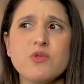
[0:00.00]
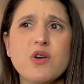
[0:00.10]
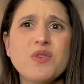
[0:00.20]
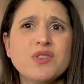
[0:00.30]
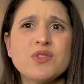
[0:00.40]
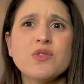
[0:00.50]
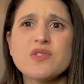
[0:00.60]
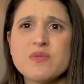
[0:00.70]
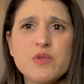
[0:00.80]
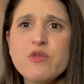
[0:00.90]
going so
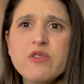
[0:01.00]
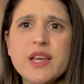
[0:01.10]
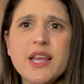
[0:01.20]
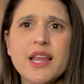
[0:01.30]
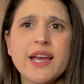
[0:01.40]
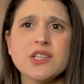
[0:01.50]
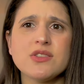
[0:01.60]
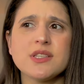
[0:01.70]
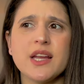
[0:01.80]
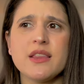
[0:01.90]
smoothly, like
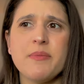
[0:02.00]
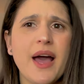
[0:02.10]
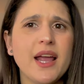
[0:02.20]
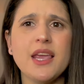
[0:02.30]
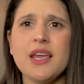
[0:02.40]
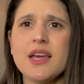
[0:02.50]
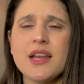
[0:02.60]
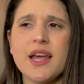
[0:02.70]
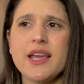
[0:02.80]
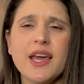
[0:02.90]
just like the packing
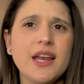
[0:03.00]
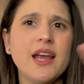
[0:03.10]
and like getting